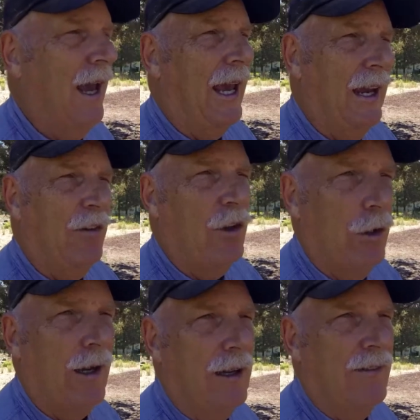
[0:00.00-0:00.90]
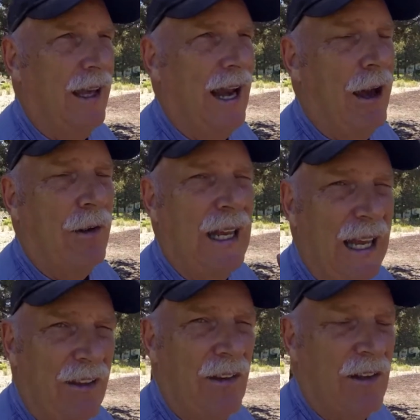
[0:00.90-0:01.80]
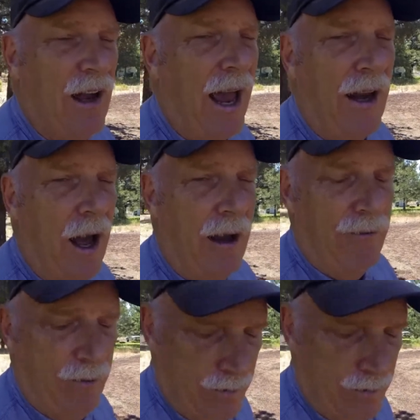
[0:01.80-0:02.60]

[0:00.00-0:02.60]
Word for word: and then turn it inside out and easily tie it off.